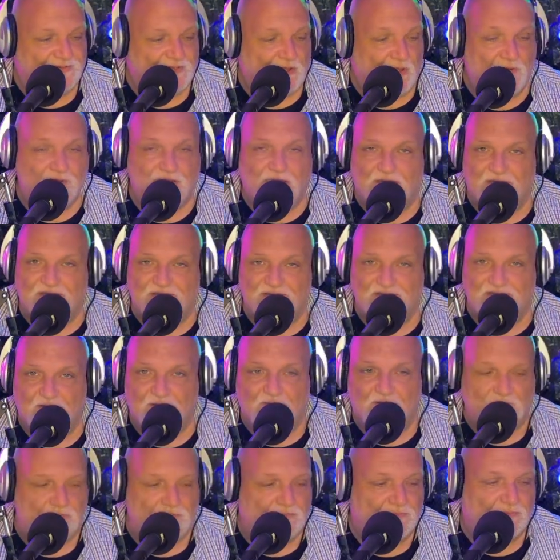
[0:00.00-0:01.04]
Okay, so
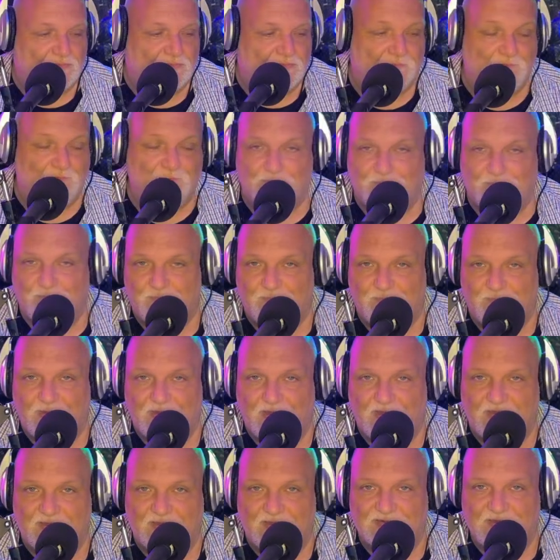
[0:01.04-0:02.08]
big
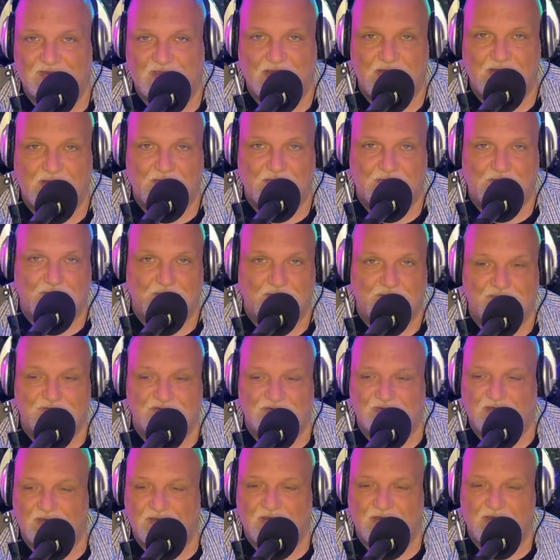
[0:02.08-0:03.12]
exciting news.
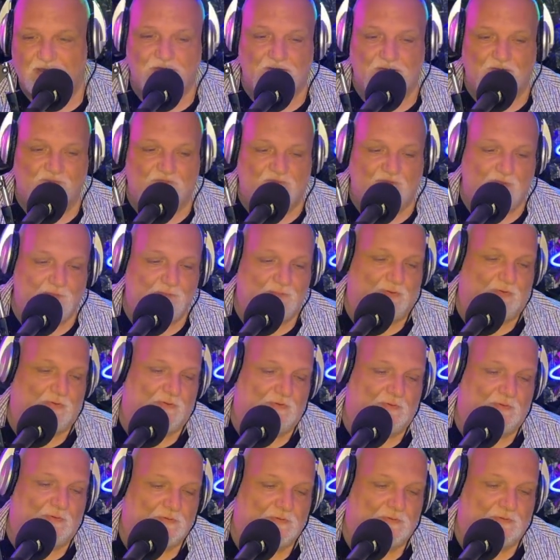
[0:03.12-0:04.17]
In November,
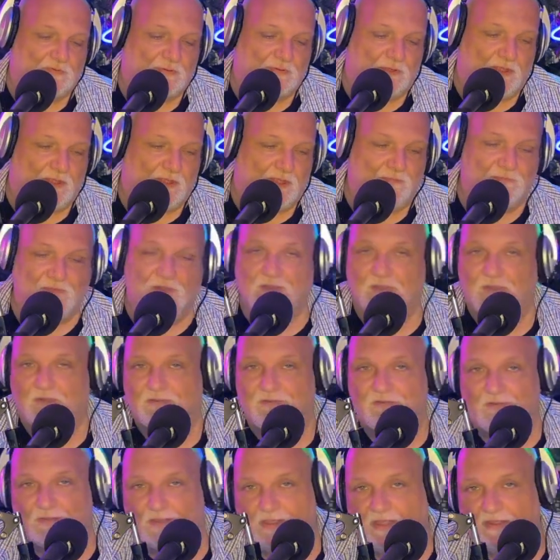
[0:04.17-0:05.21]
I'm going to go to a
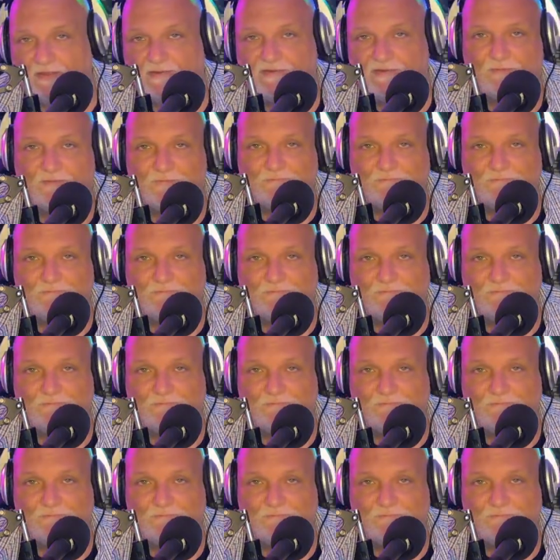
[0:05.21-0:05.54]
concert.